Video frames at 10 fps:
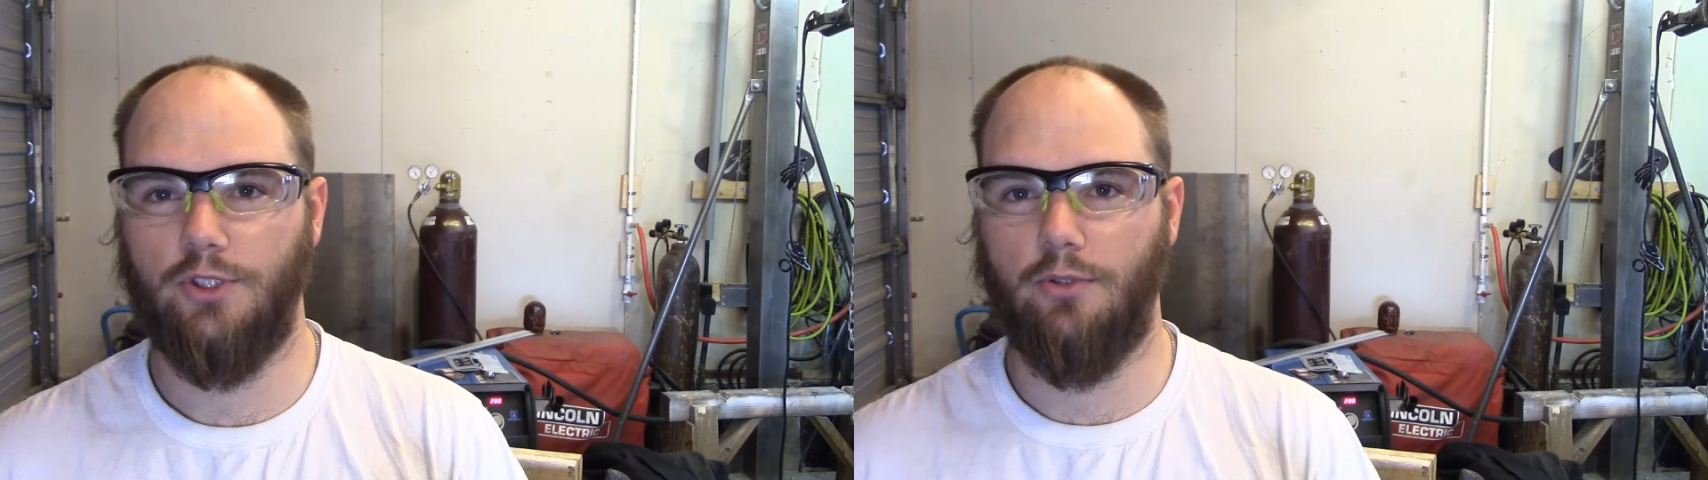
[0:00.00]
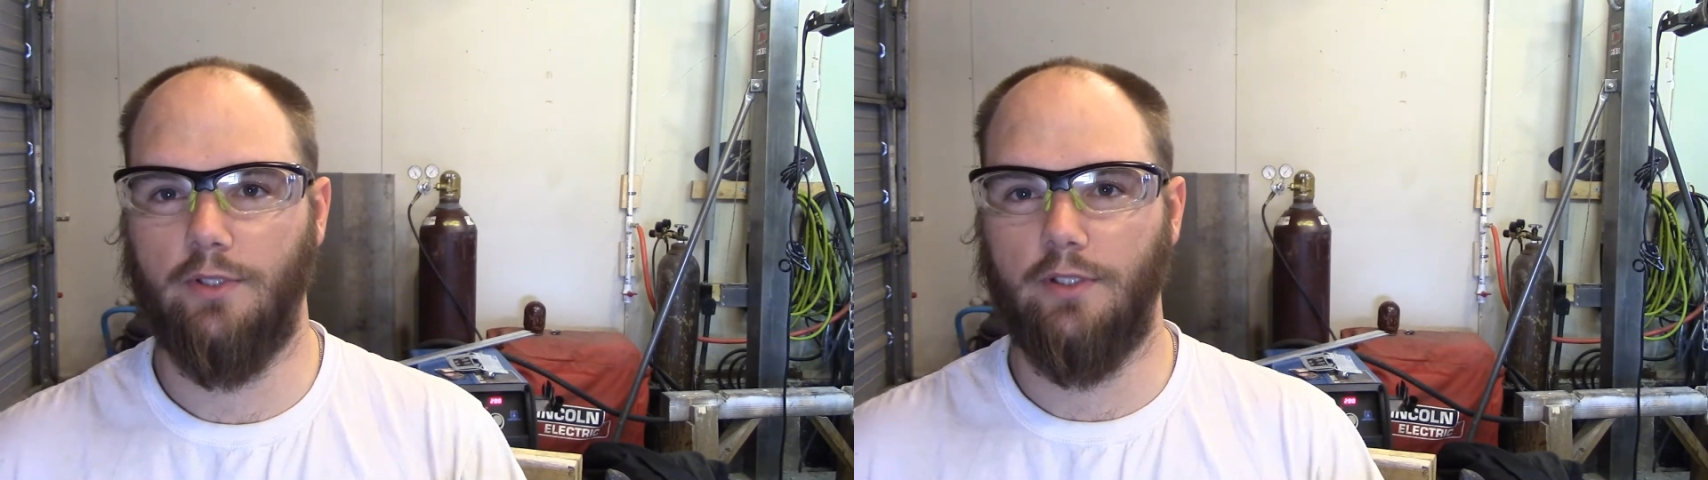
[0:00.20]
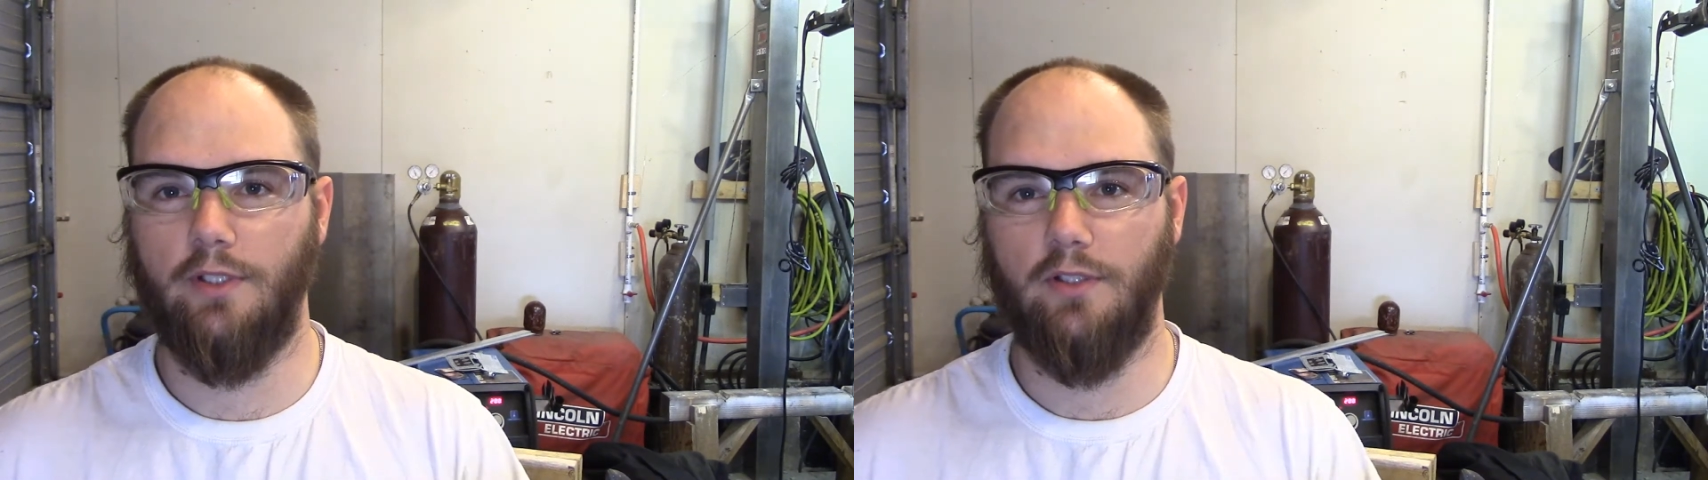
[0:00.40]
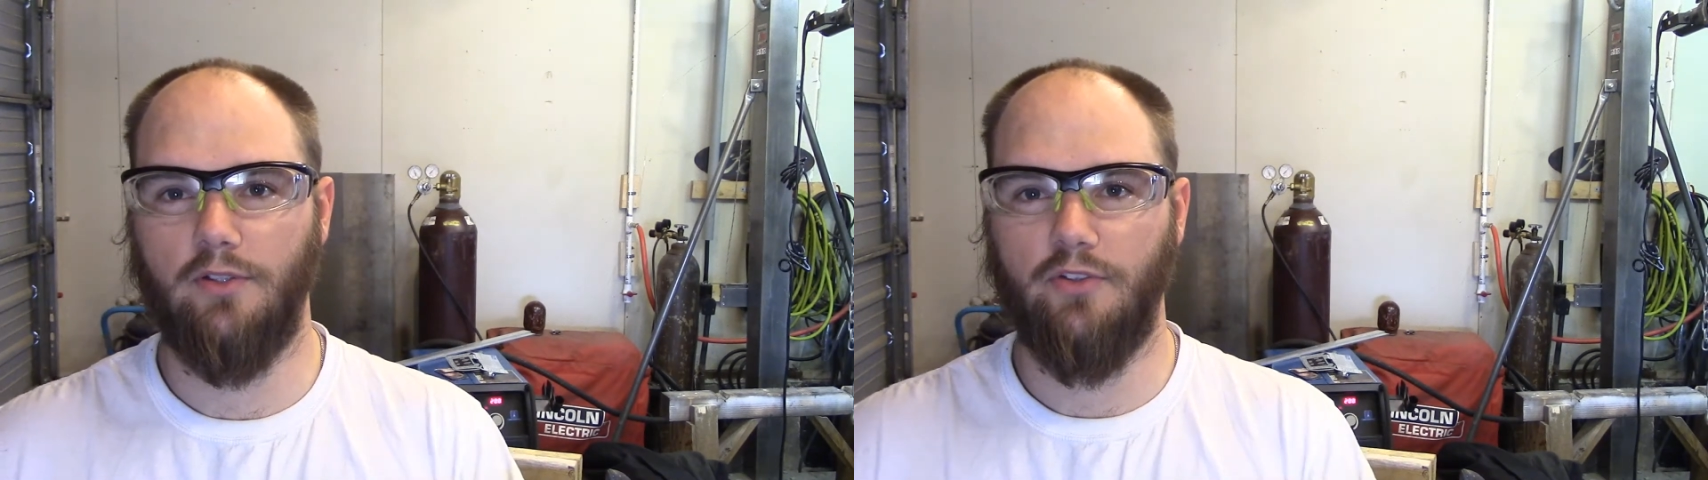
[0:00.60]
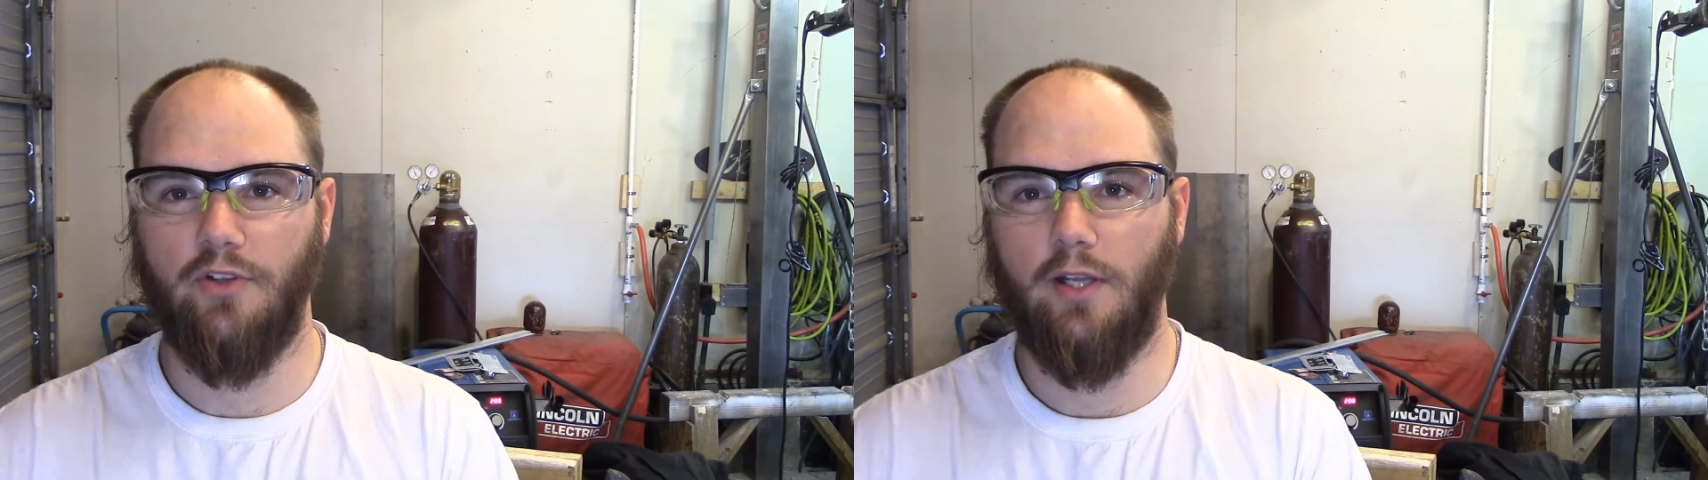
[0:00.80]
show you
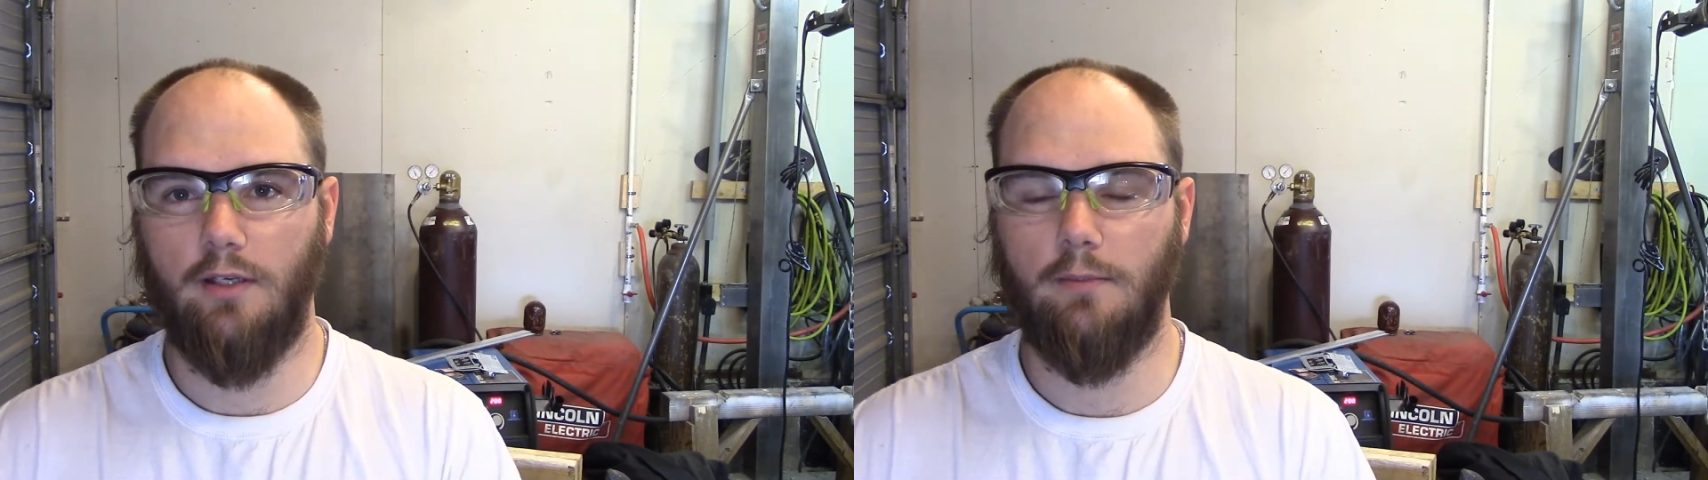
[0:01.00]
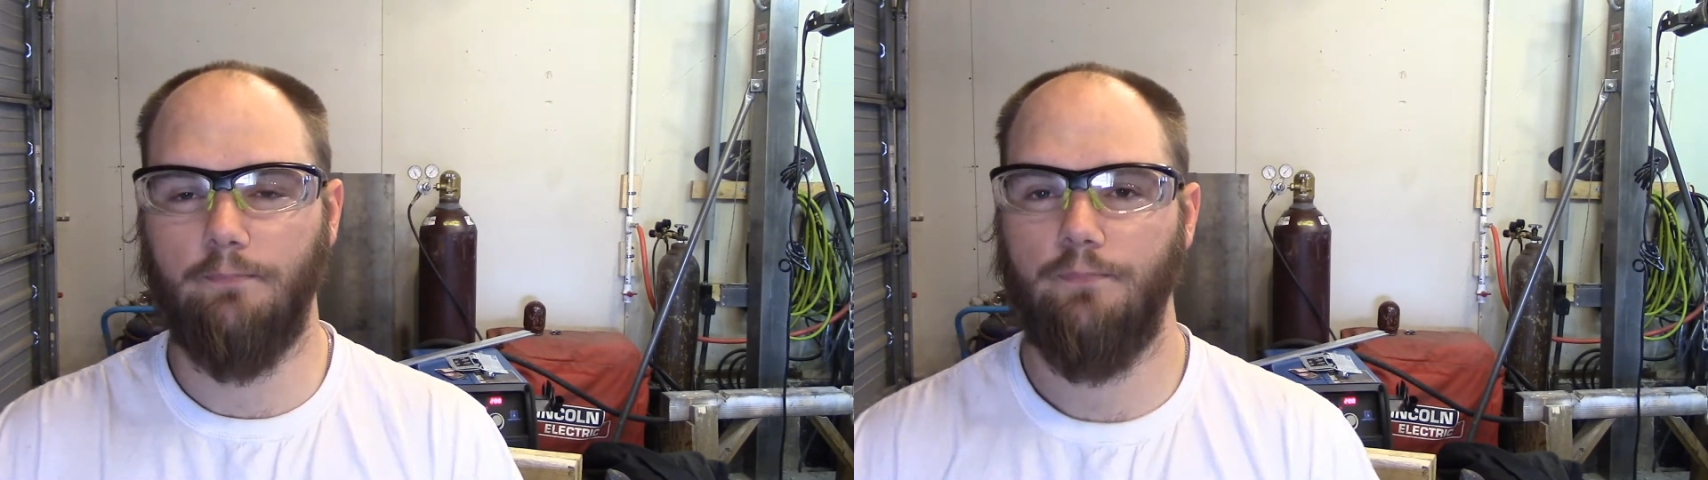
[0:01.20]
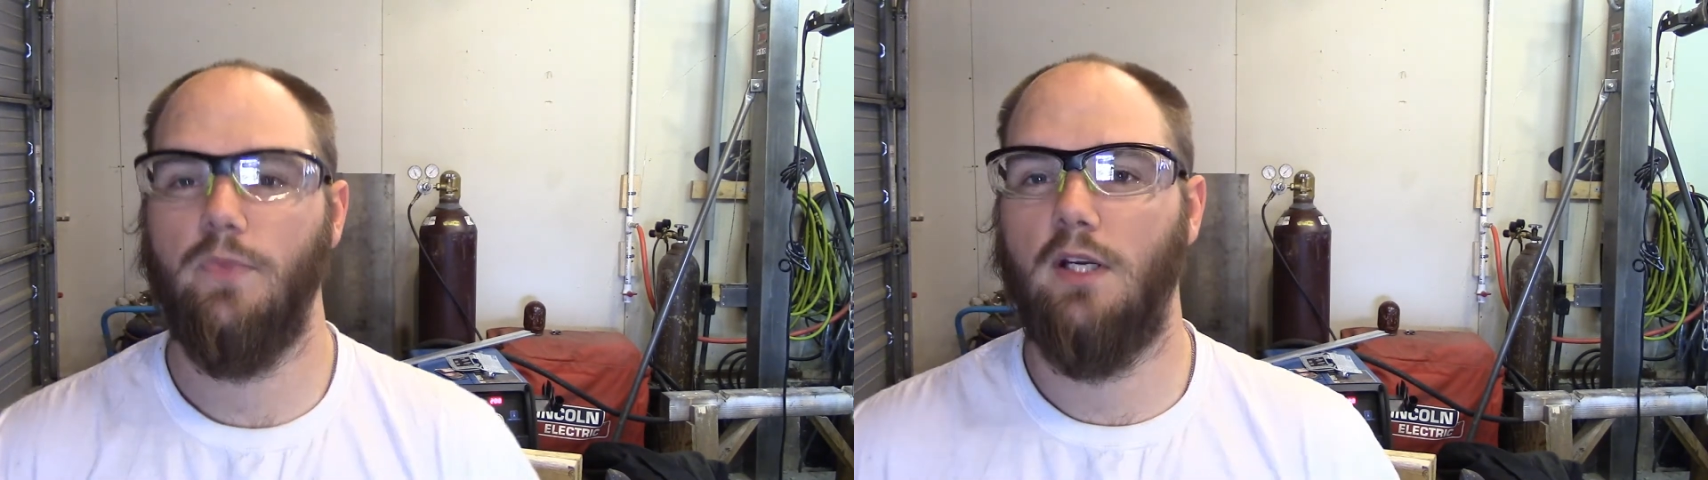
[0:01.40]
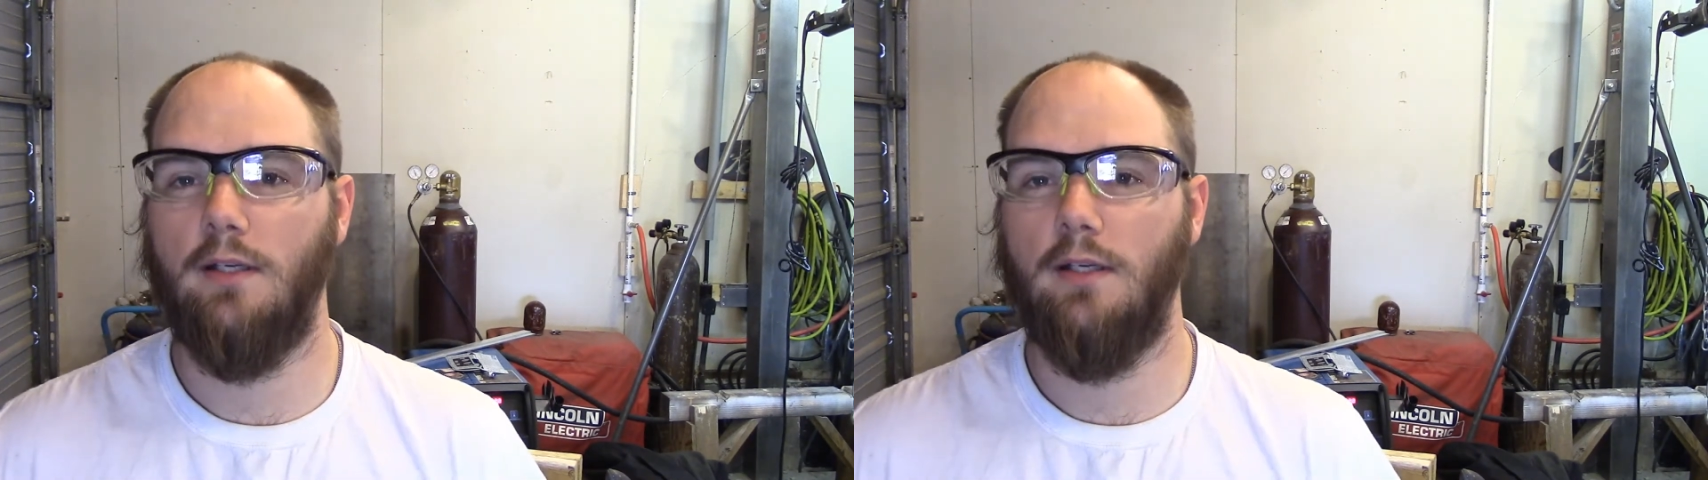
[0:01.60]
the setup,